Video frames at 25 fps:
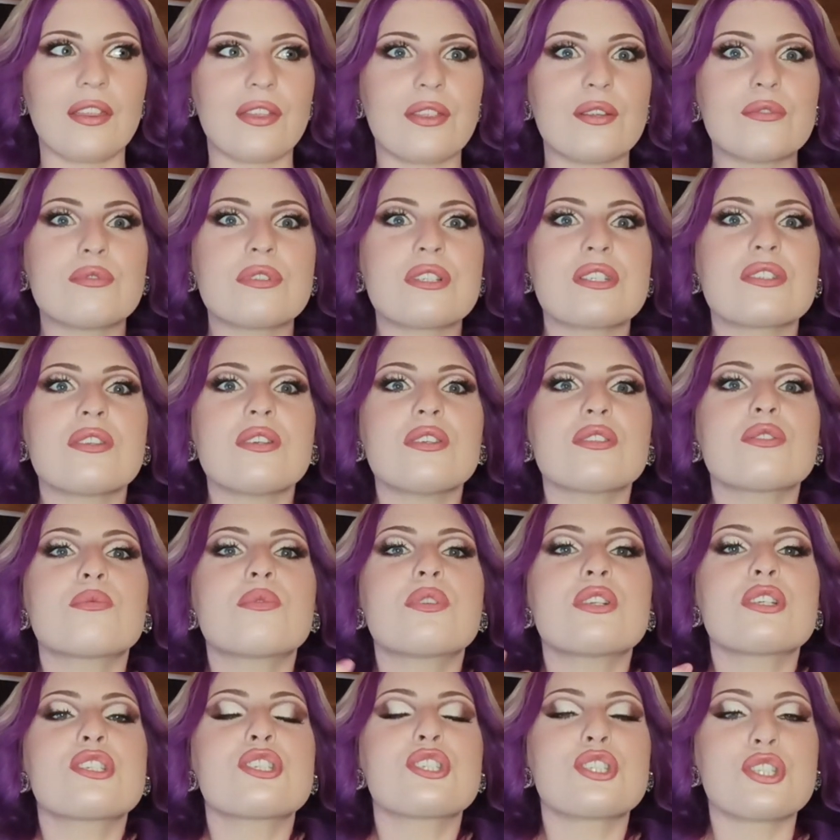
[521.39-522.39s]
the result
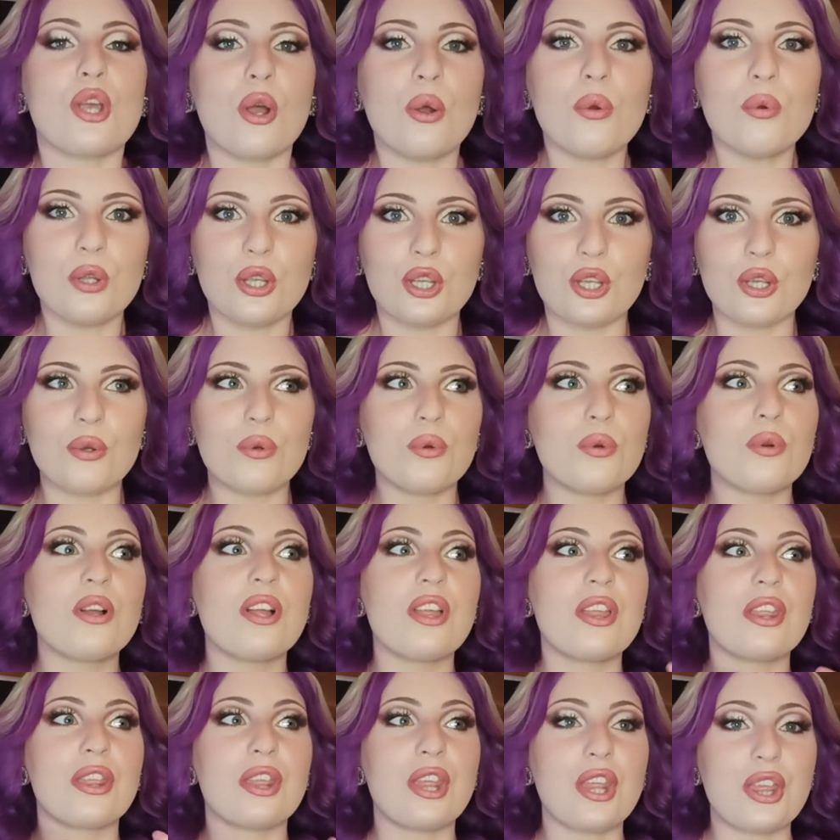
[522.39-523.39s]
will show
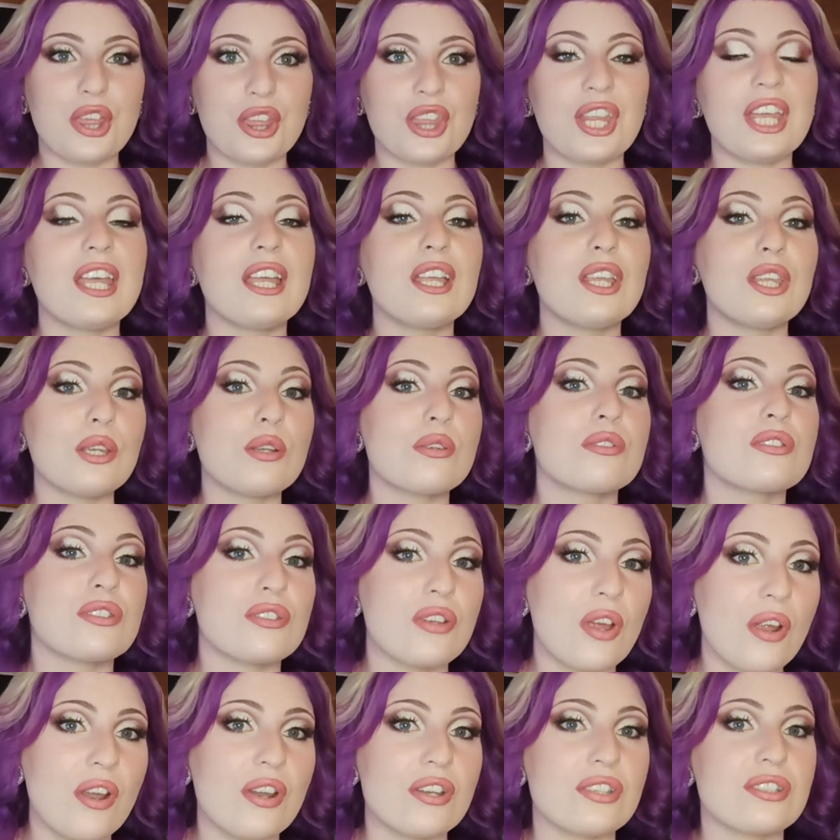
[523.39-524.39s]
you the thing you
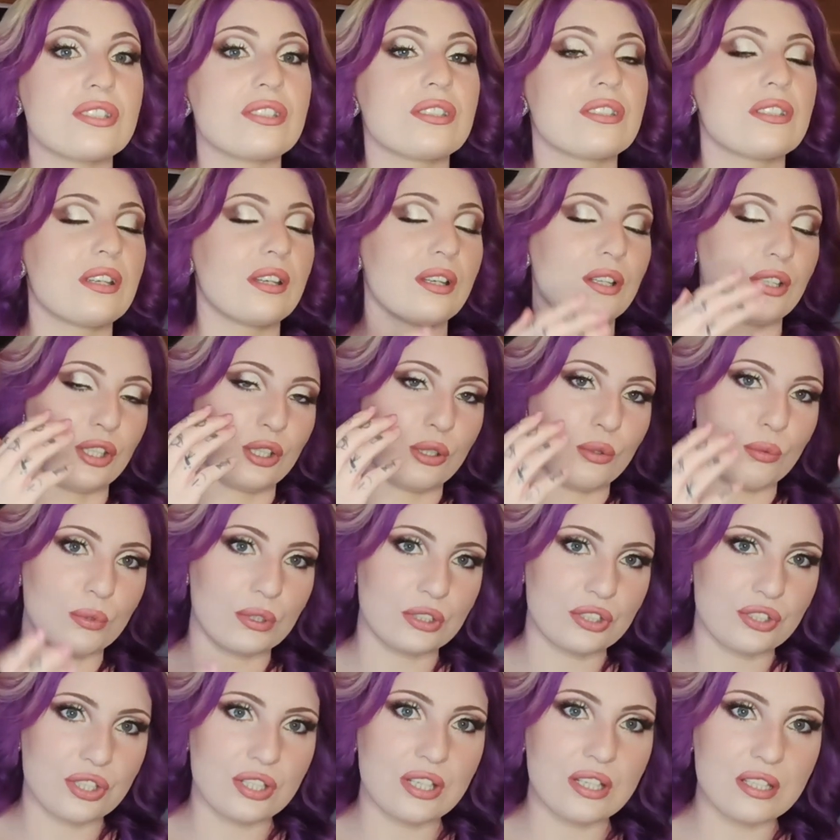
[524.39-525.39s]
searched. You
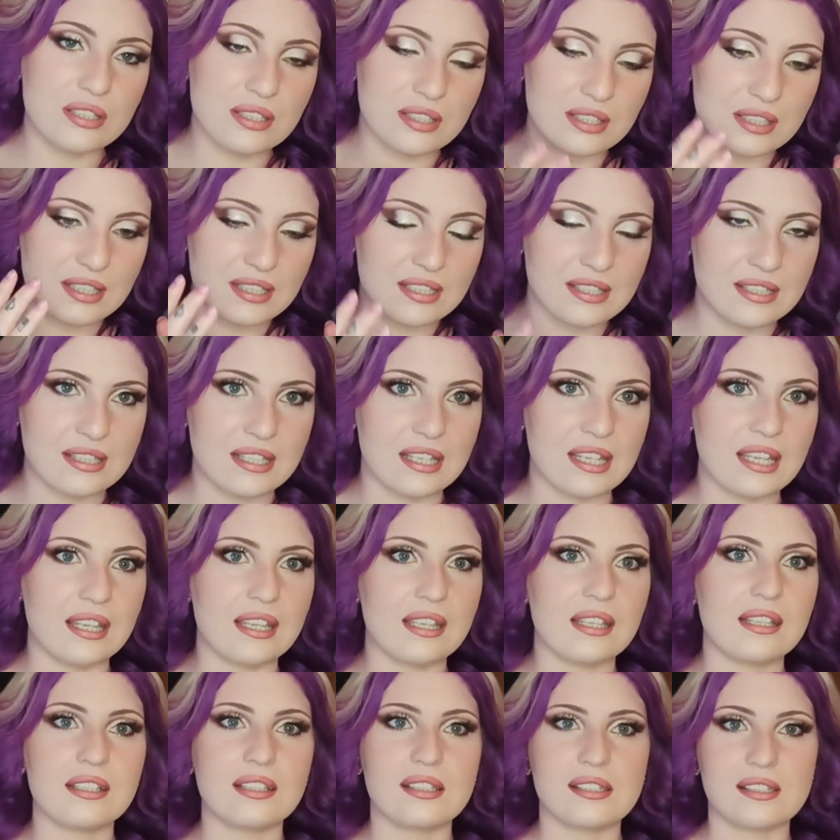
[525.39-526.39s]
will just
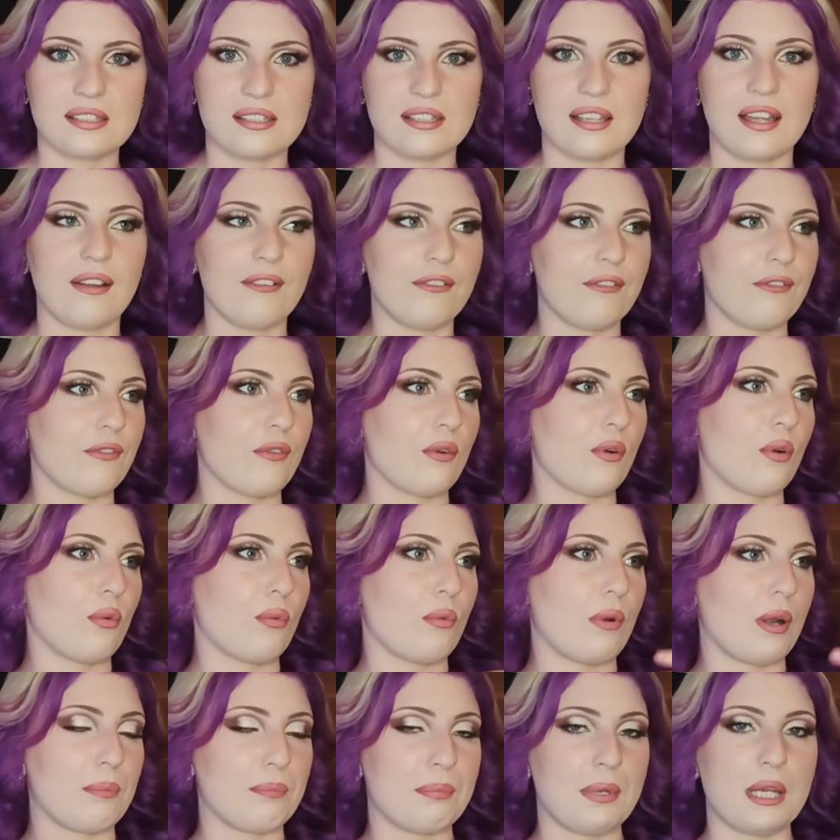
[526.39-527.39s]
see stuff
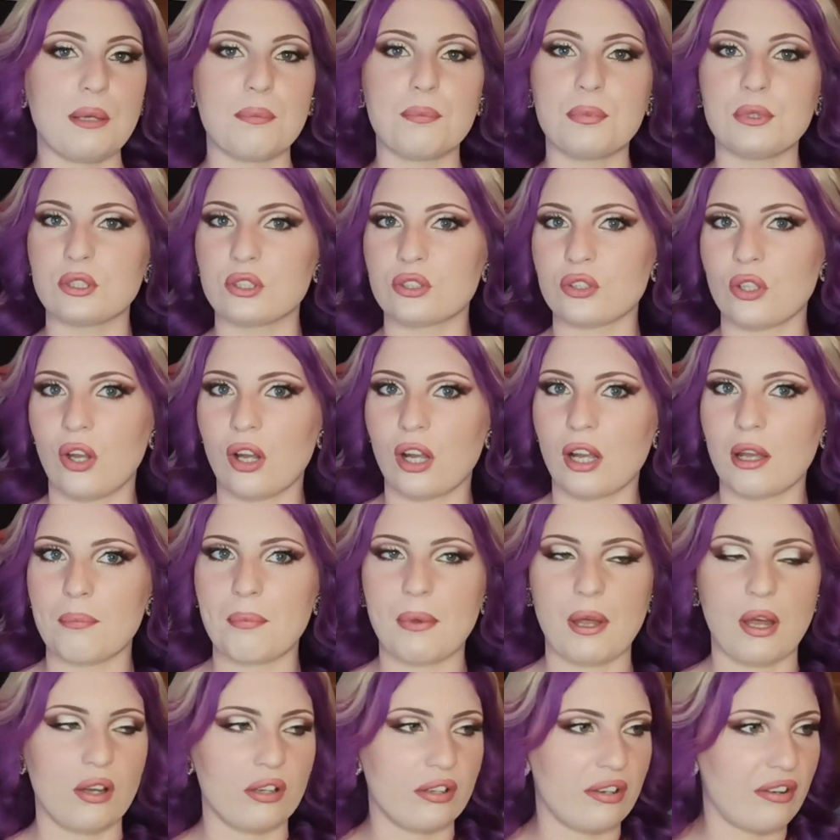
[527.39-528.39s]
where people talk
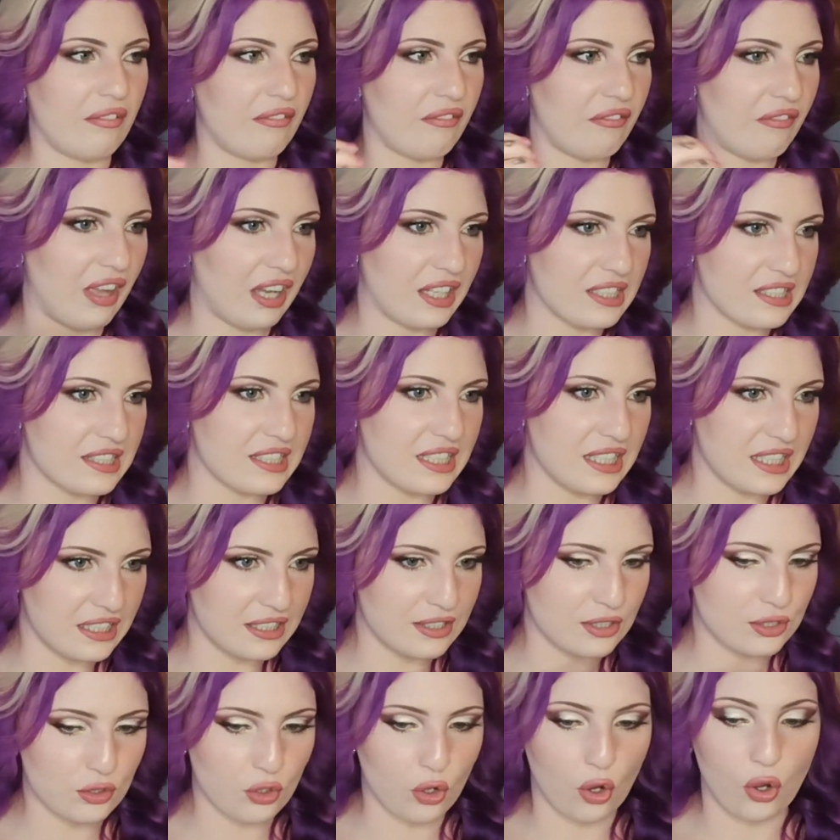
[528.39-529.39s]
about
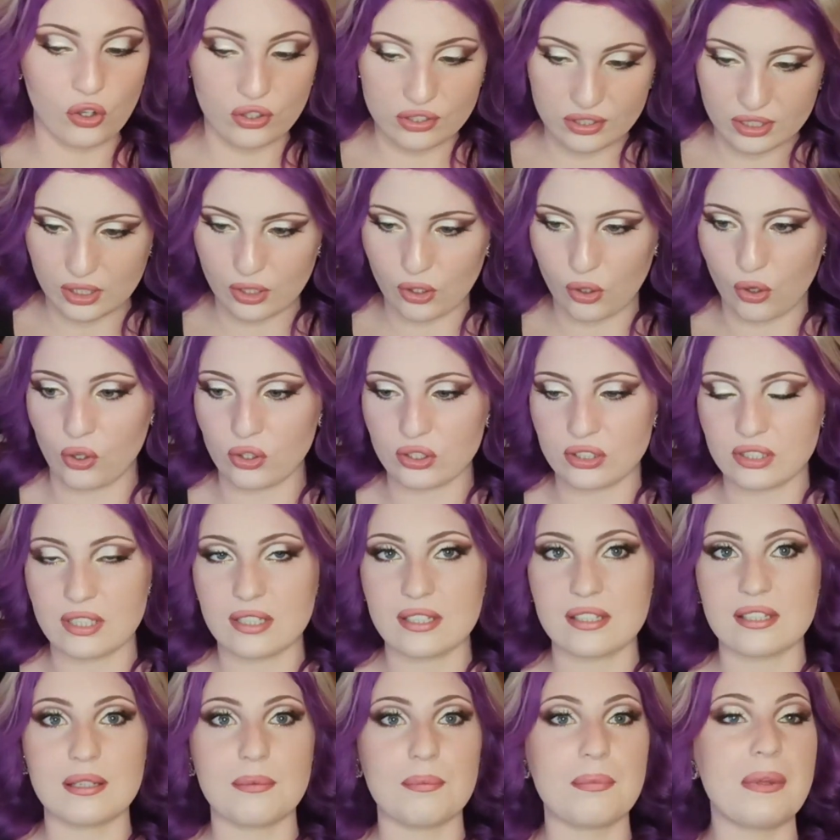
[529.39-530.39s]
vaccines causing
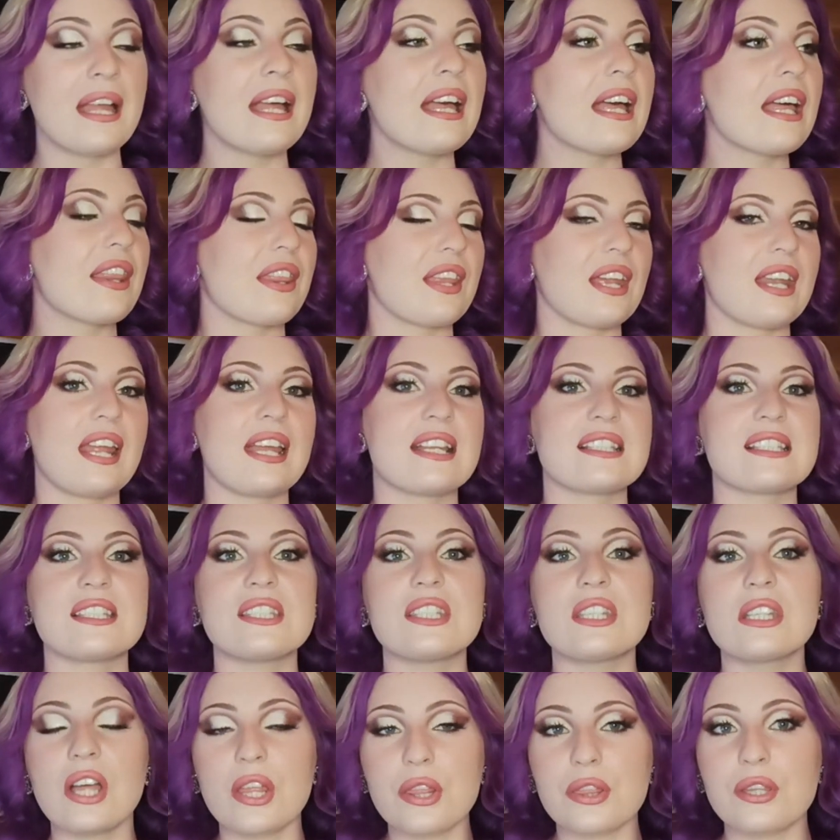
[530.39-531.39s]
autism. That has
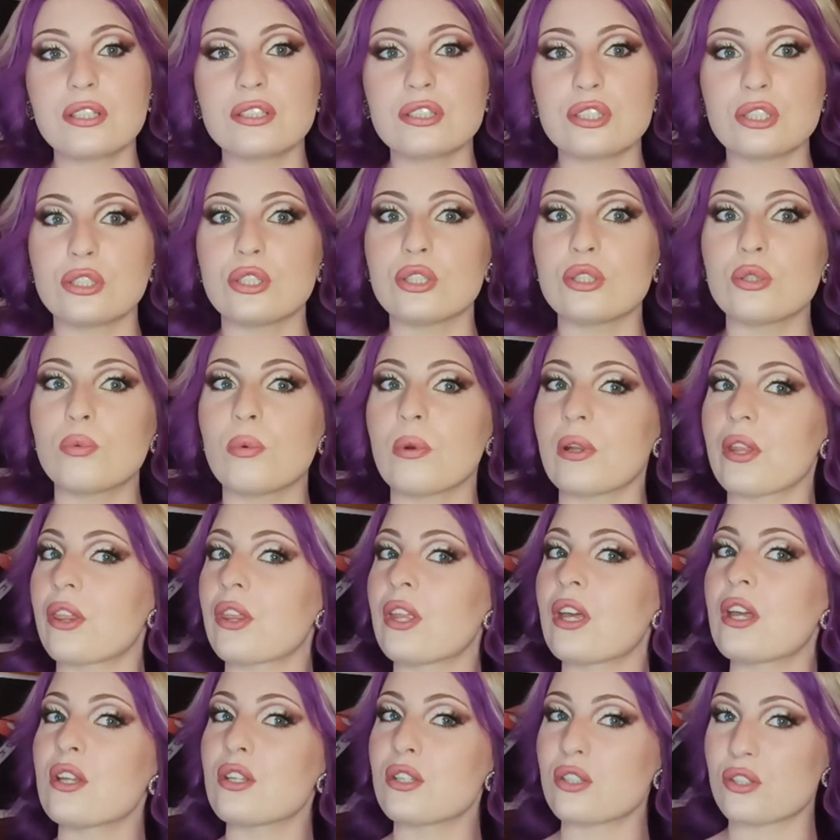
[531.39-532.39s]
nothing to do with
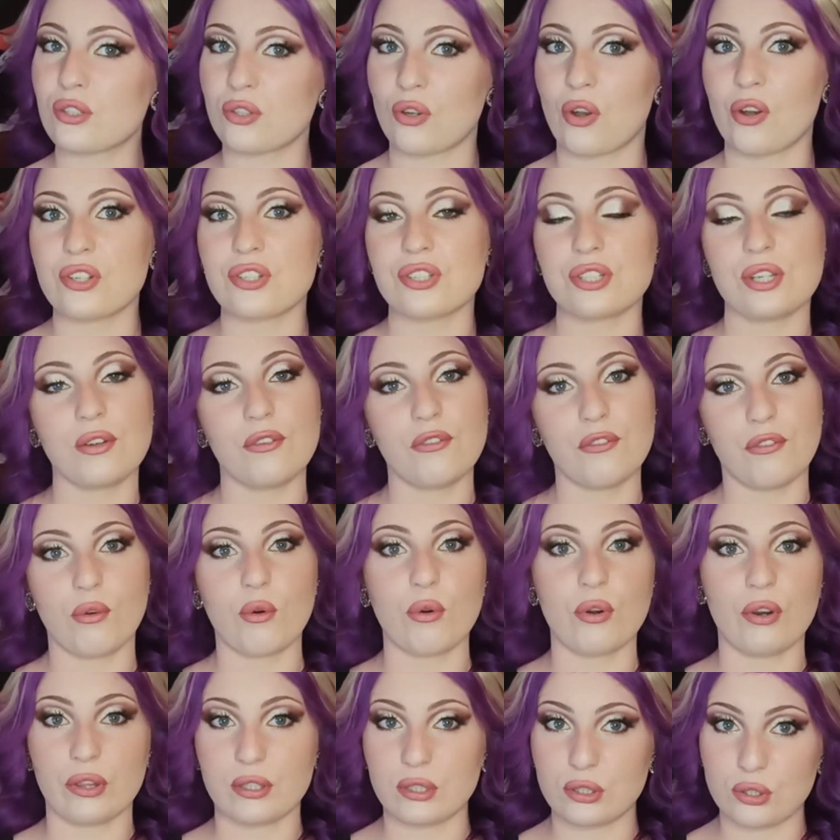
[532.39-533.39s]
searching
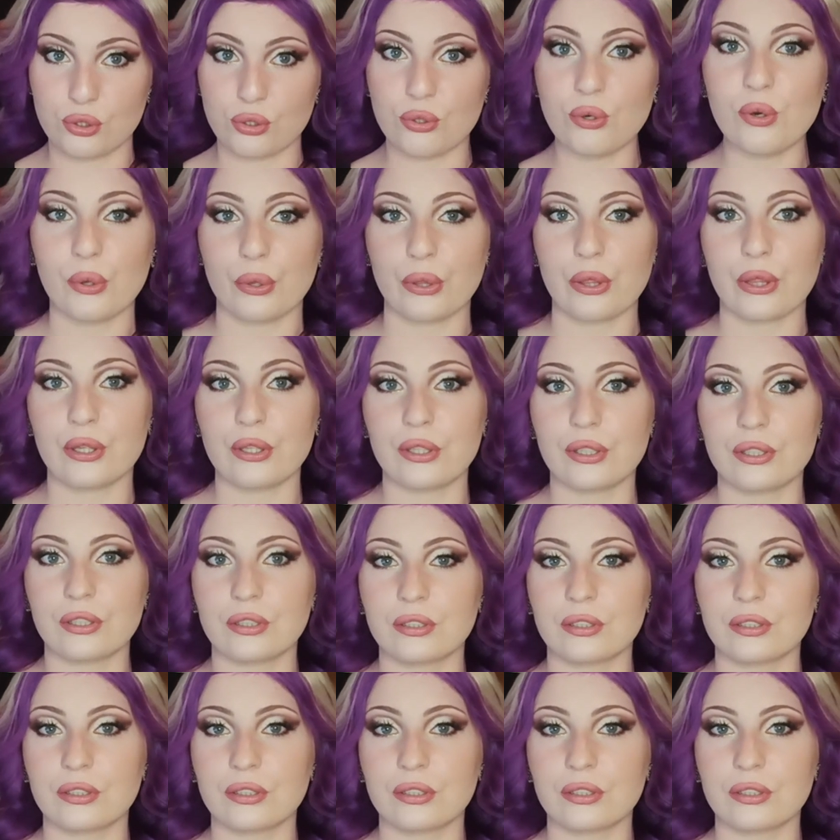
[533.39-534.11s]
for the truth.